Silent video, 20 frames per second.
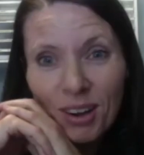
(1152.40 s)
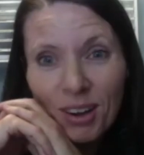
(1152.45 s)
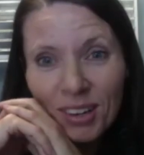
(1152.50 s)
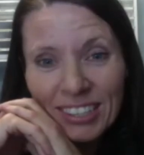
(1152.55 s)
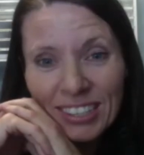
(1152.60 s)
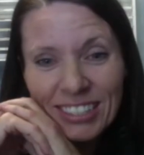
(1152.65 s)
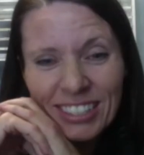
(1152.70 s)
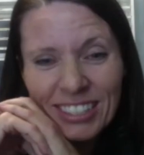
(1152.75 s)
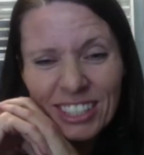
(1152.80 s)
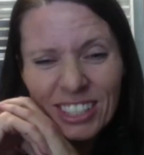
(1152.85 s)

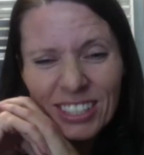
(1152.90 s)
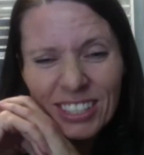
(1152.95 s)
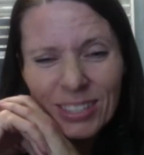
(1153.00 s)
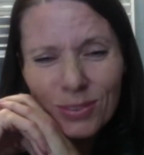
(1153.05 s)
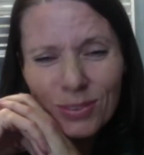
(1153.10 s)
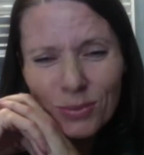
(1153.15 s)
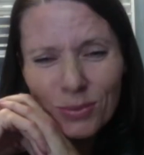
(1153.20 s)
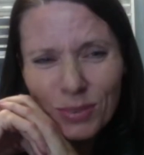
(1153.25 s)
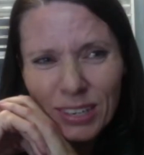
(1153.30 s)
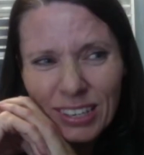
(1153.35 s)
is just
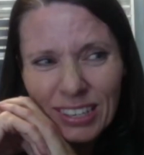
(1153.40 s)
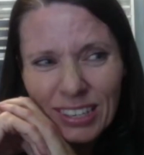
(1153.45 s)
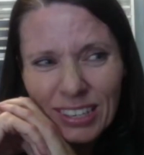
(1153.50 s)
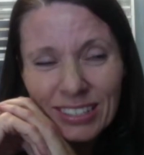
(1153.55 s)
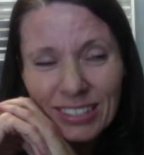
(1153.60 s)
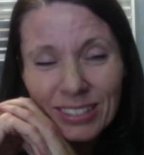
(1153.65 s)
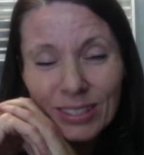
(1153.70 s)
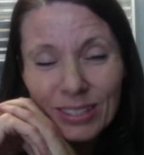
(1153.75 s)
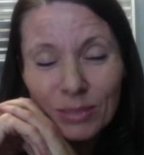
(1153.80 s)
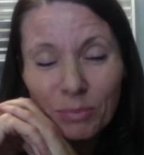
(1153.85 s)
really
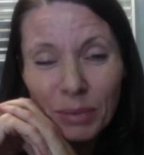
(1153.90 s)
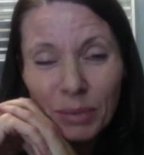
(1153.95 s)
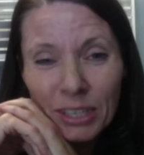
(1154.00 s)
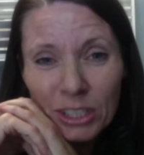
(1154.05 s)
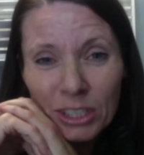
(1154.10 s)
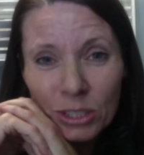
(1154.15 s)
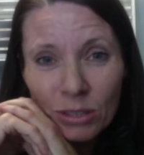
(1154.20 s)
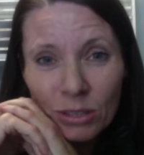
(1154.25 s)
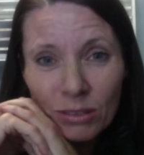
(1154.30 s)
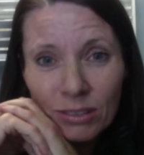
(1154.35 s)

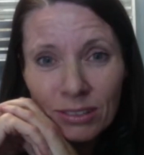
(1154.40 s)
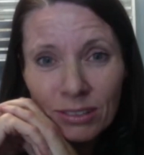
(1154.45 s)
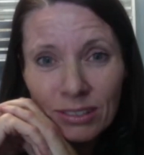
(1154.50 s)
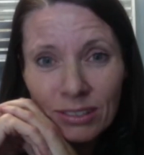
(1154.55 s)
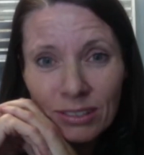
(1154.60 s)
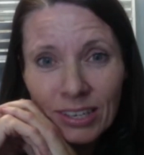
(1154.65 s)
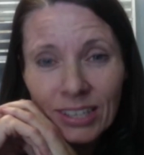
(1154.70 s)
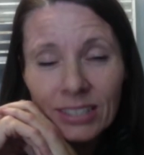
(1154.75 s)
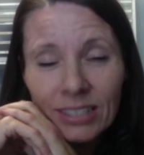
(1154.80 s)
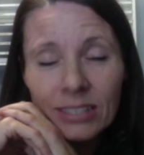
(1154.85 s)
special.
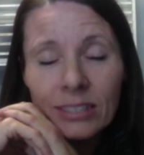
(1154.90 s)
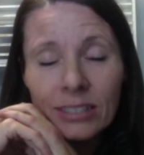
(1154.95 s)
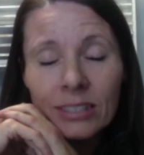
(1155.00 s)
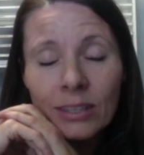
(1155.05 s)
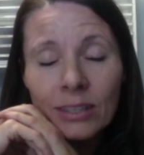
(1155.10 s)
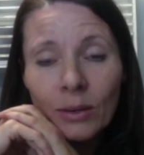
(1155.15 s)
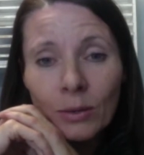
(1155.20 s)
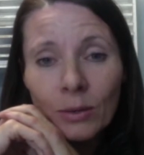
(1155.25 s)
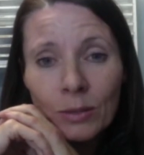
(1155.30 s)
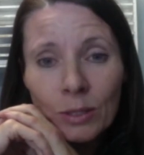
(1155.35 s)
It's
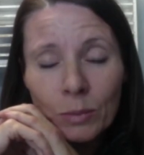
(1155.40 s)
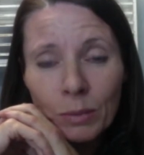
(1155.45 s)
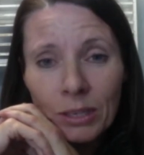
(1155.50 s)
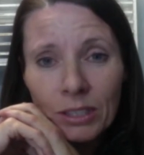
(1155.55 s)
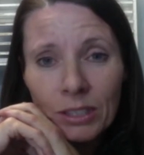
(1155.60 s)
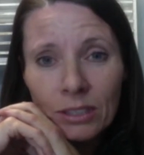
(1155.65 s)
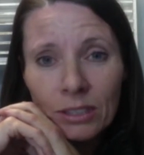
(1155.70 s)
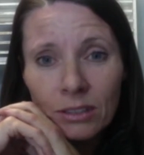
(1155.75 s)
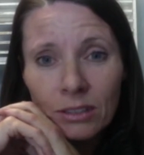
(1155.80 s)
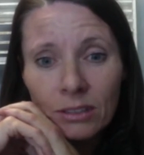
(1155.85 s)
so
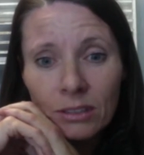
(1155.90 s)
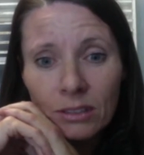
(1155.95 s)
special.